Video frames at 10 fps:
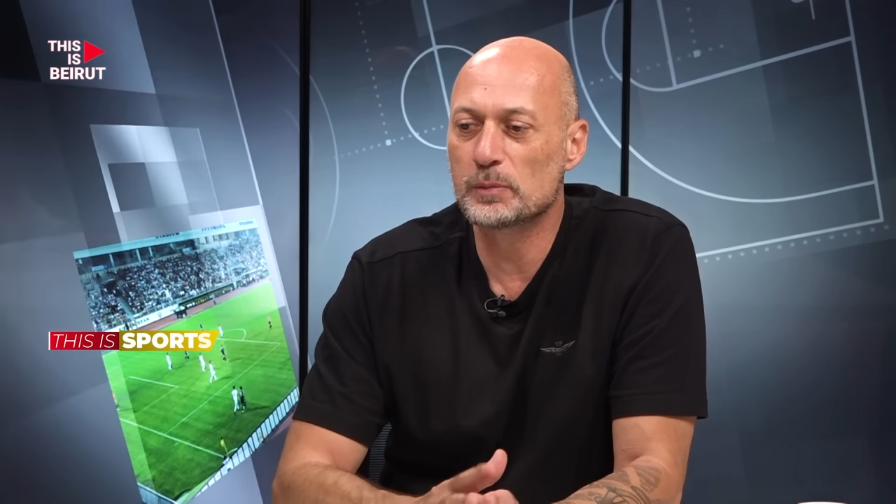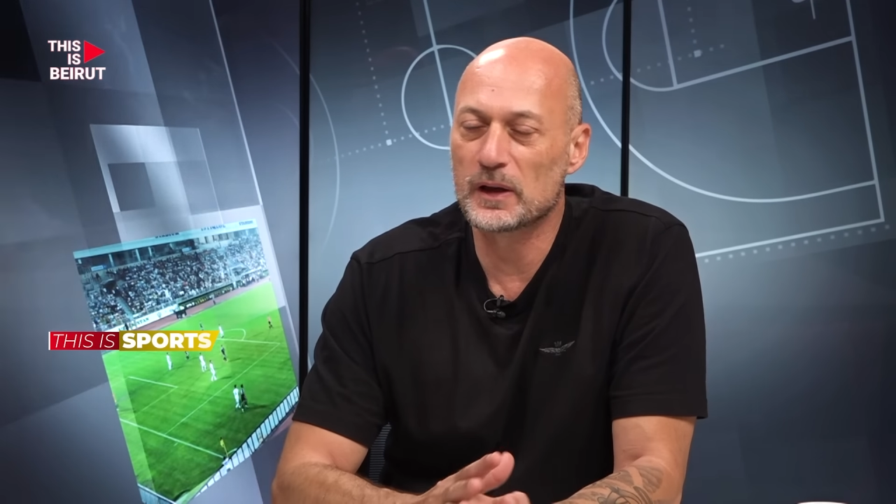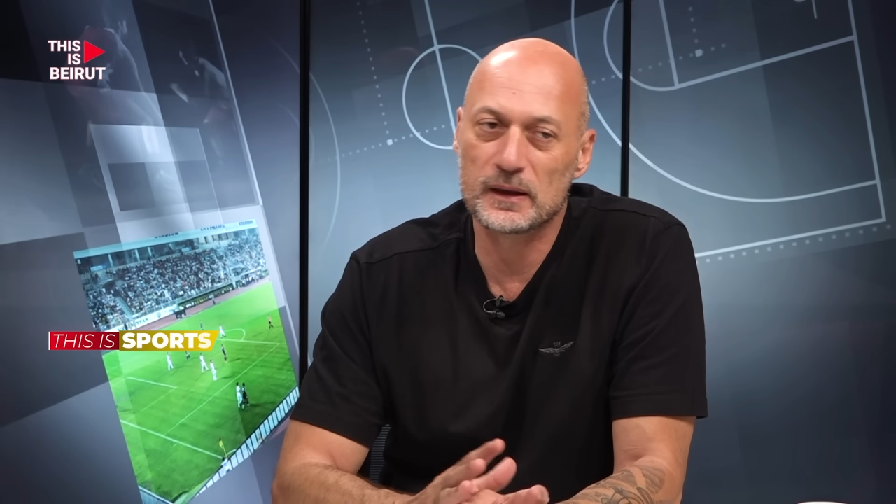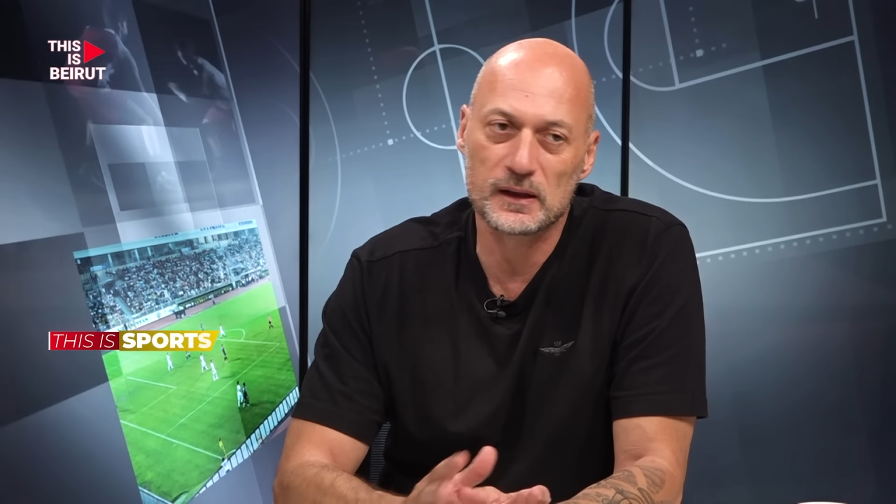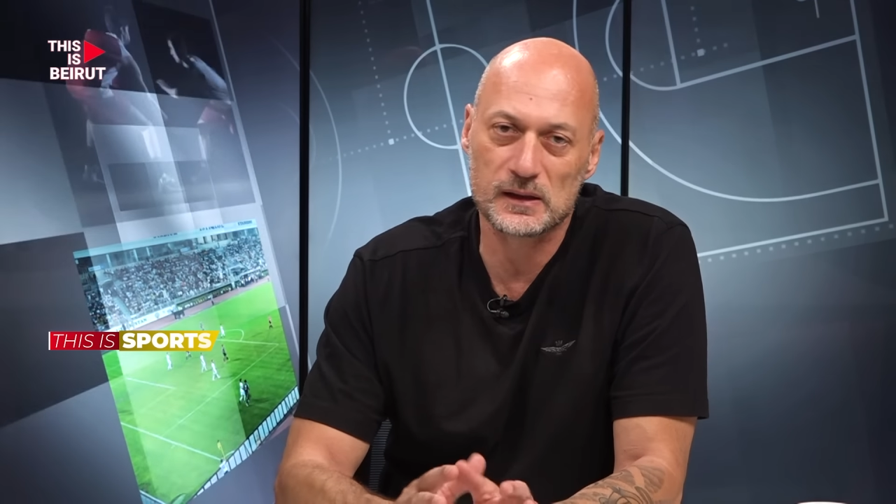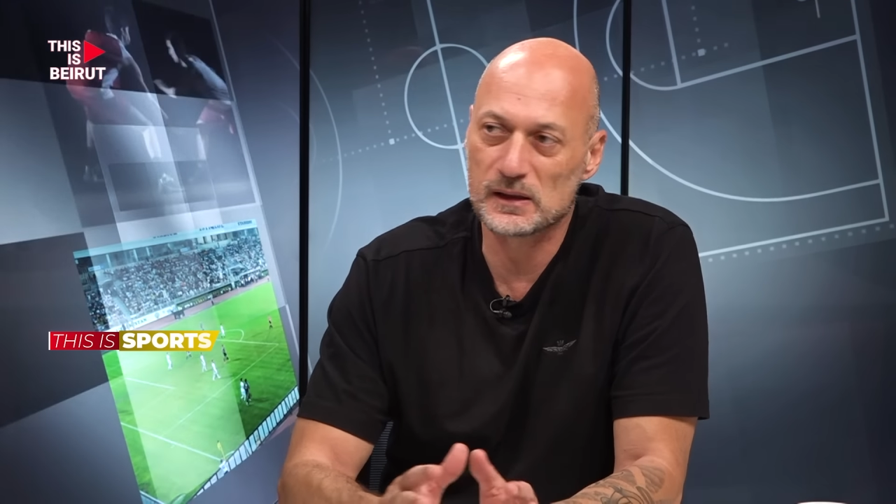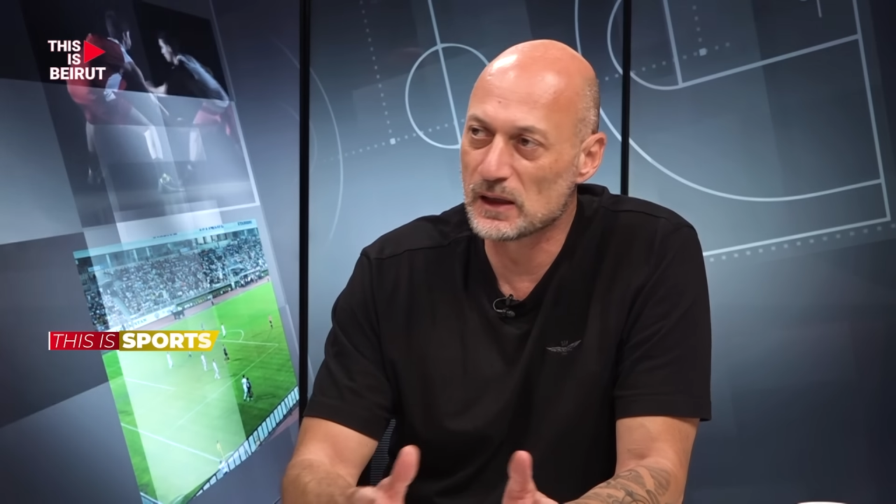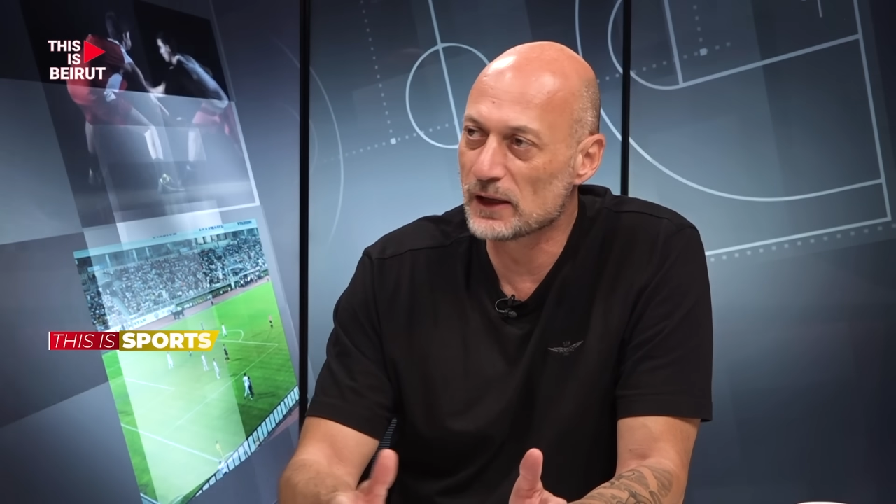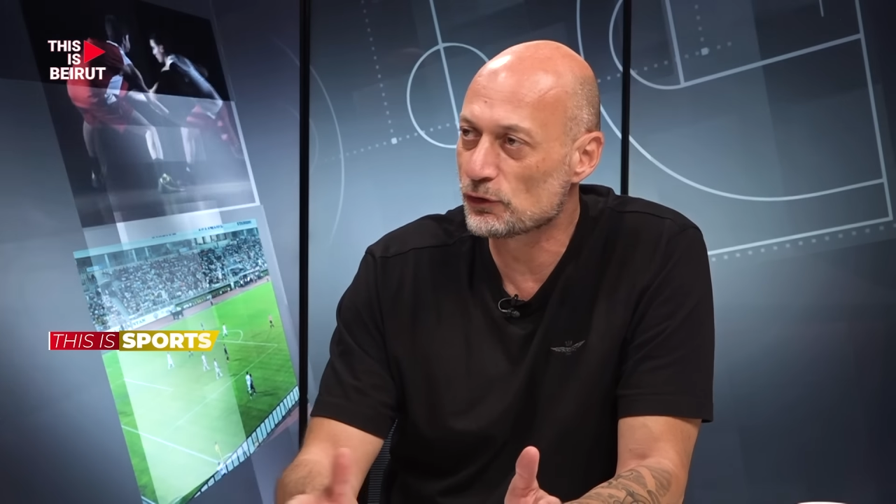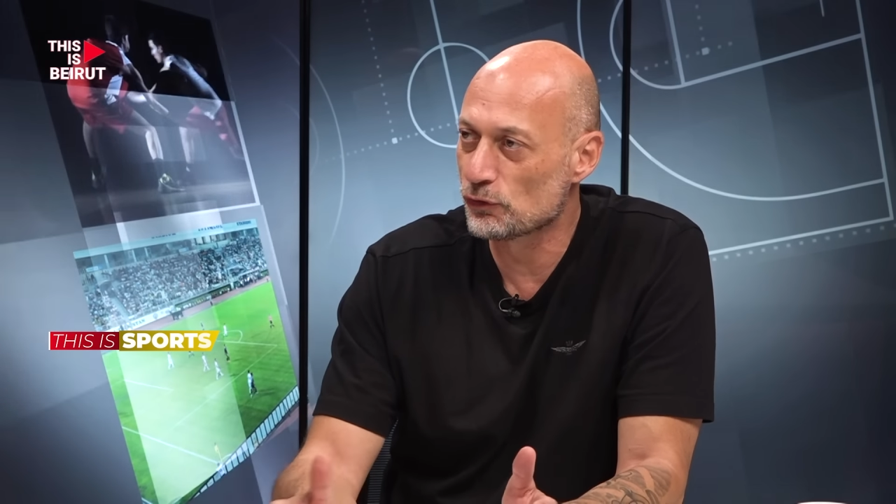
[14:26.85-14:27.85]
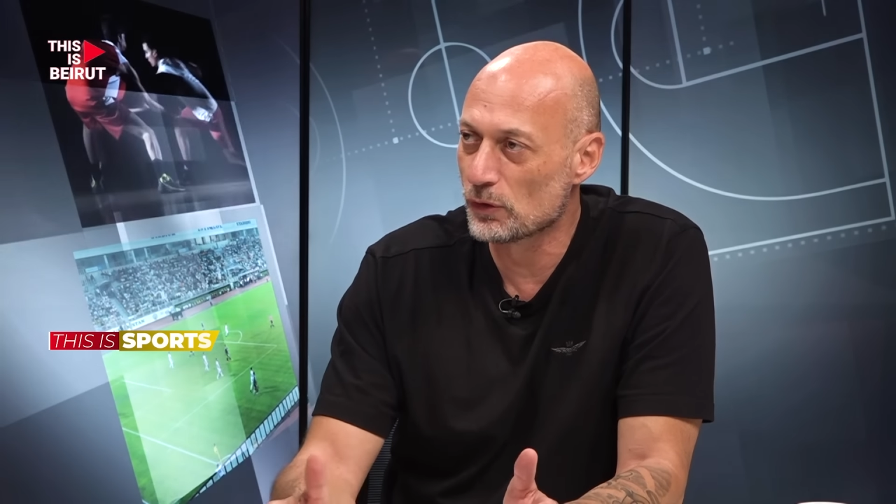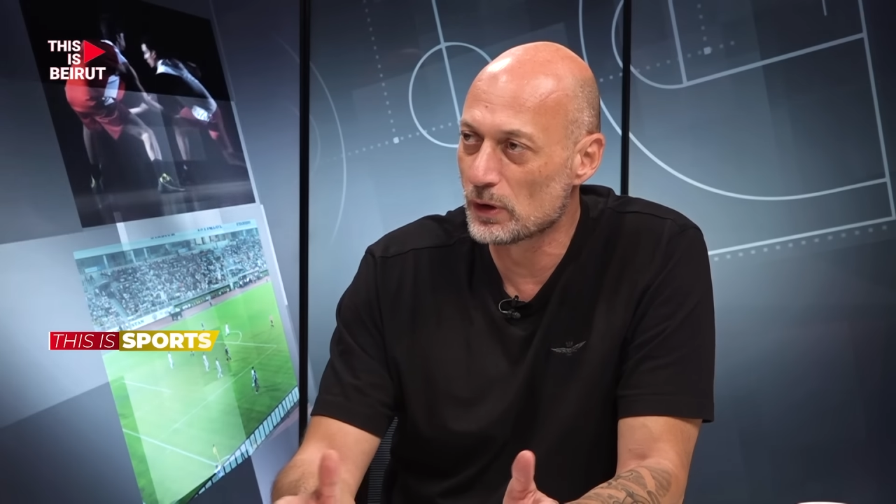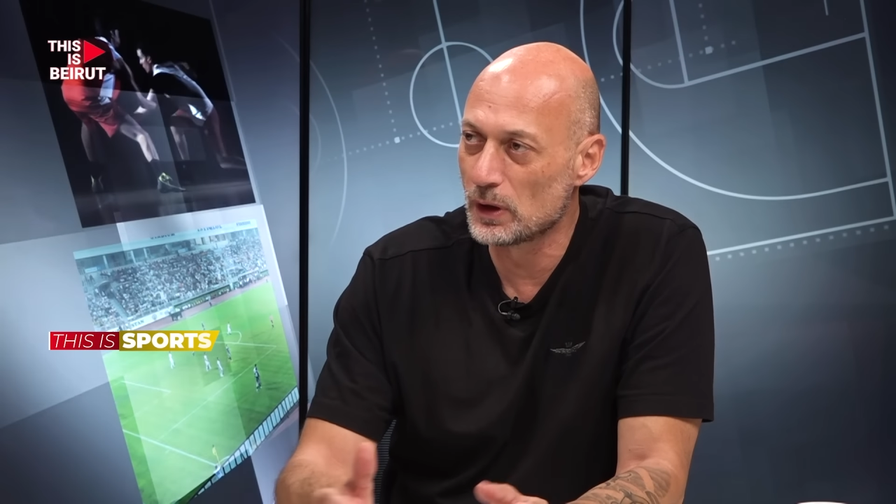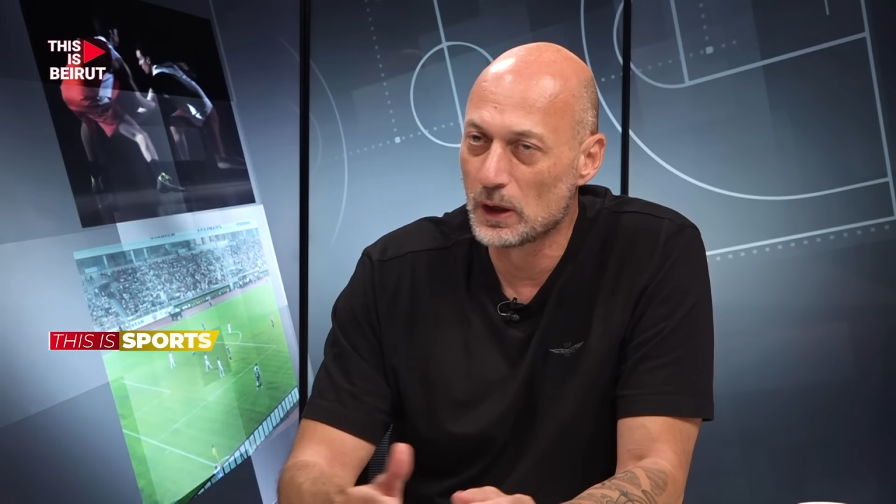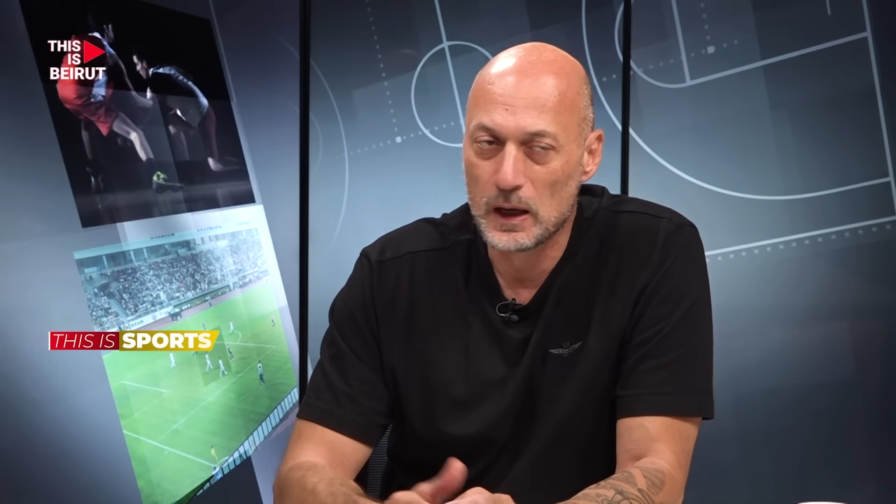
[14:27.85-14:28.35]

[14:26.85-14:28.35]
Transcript: but this is not sure.